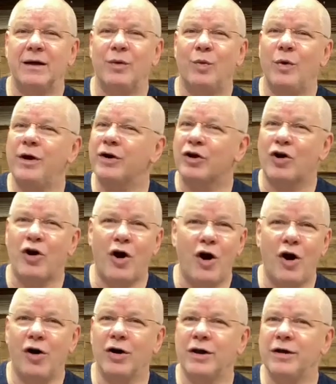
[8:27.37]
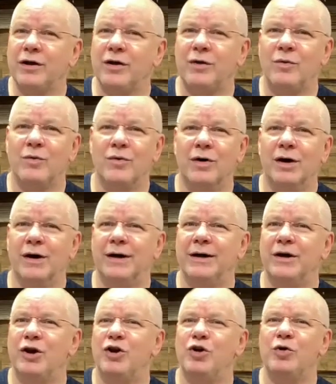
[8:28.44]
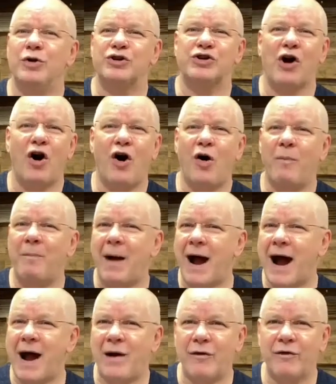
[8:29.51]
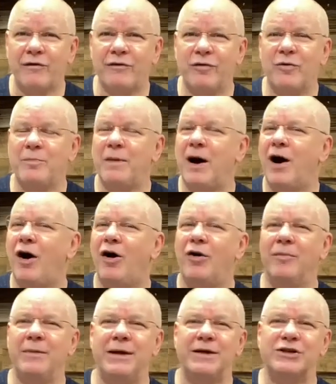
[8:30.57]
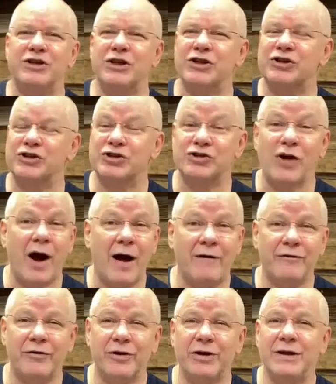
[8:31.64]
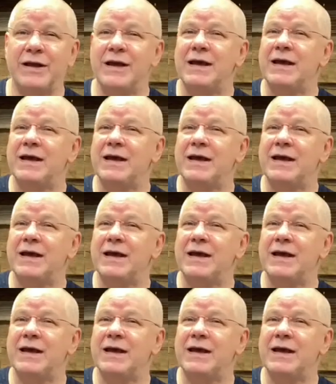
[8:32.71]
we are calling on one who is all powerful by all means. He's sovereign.